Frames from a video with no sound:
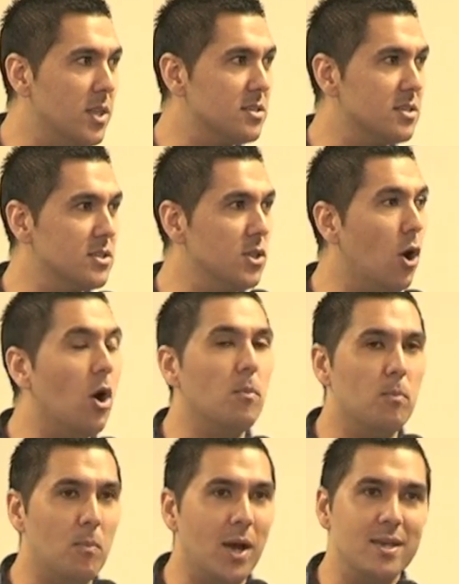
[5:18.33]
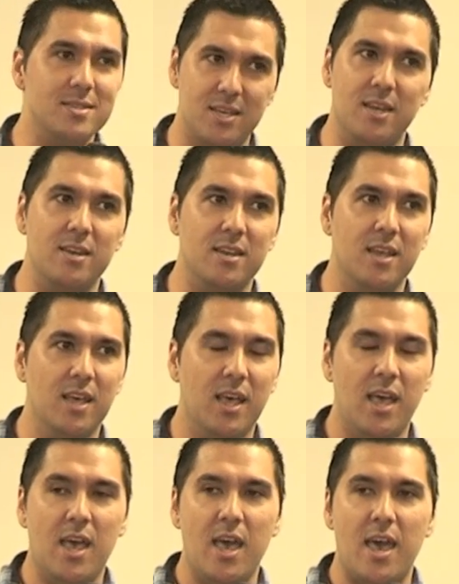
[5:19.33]
This is not my intent.
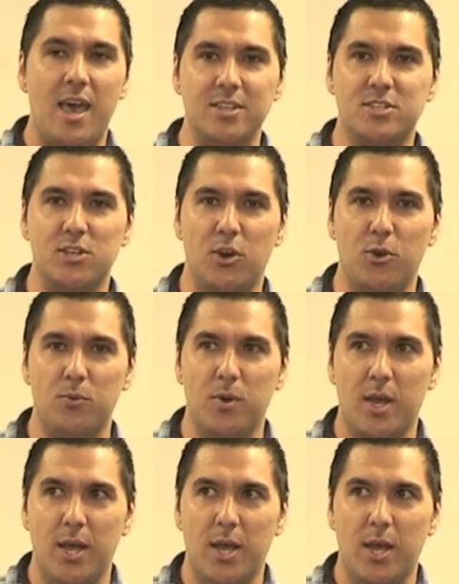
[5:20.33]
And so,